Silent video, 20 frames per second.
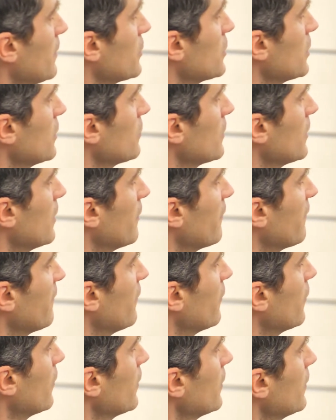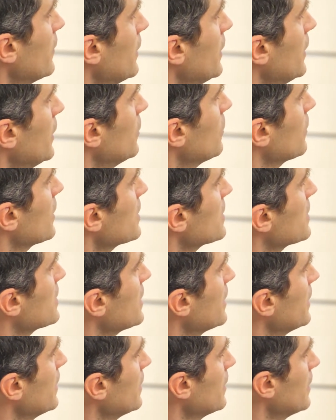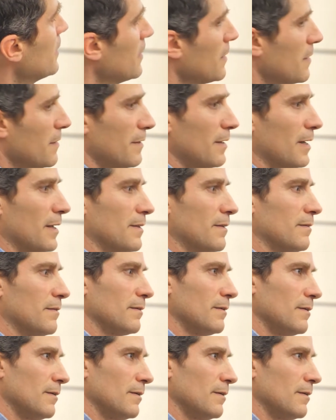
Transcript: children are 4, you can see that